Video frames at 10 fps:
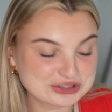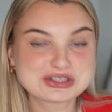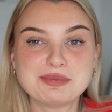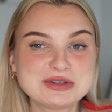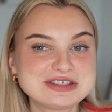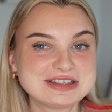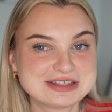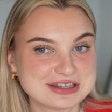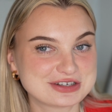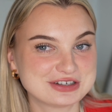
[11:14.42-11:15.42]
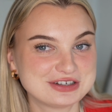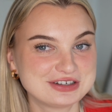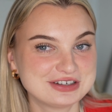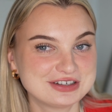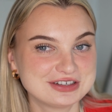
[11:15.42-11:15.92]
someone's
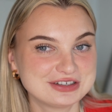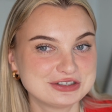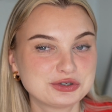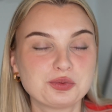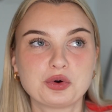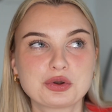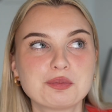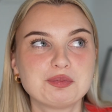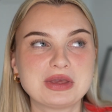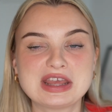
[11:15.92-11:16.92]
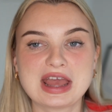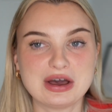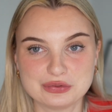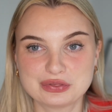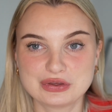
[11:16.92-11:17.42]
decision to want to be
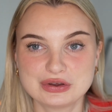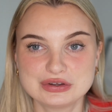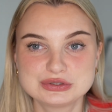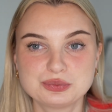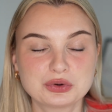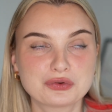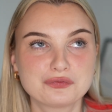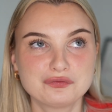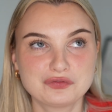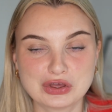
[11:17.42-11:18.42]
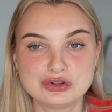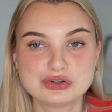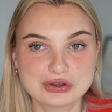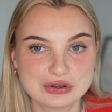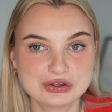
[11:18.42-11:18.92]
healthier, to want to
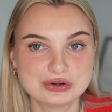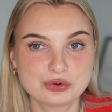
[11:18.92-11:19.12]
feel good,